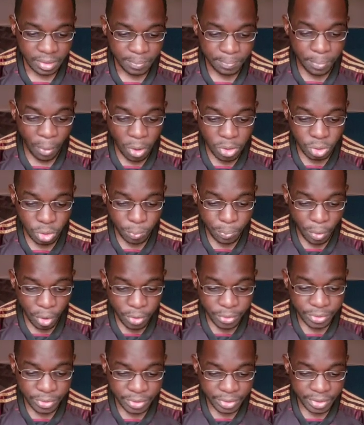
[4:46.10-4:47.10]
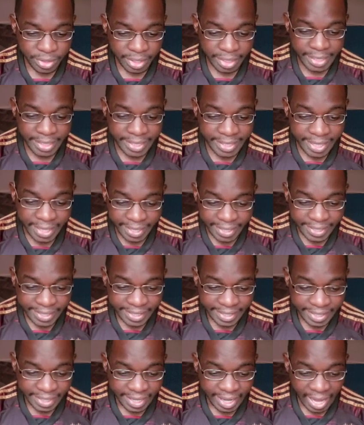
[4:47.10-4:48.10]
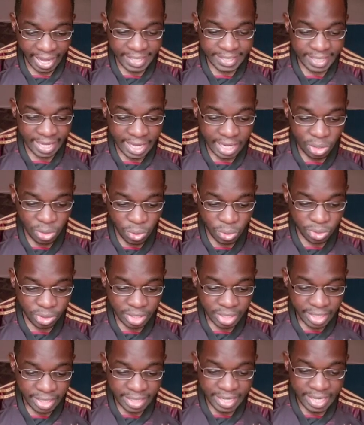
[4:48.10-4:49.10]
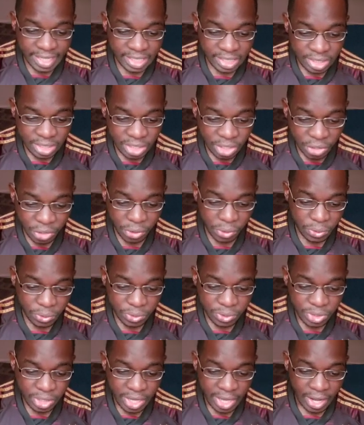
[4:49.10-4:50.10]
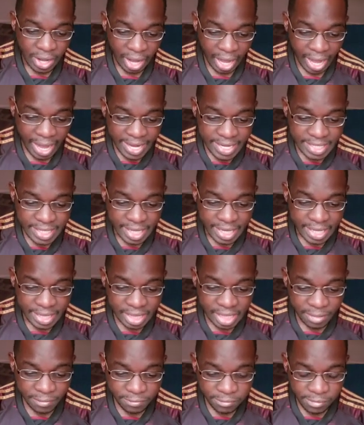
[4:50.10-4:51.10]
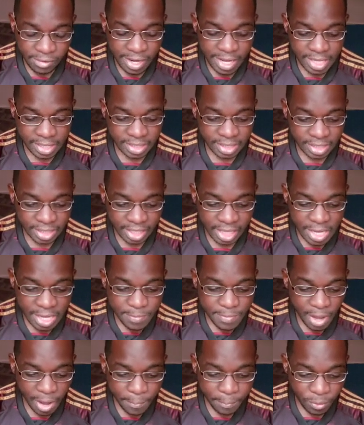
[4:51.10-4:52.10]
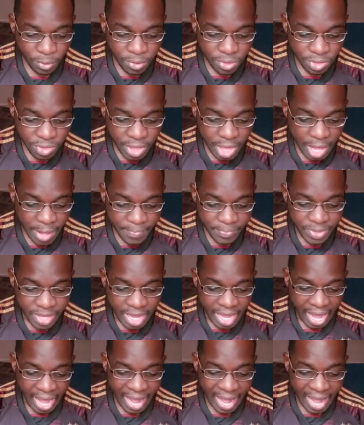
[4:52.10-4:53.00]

bone to bone. Indeed, as I looked, the sinews and the flesh came upon them,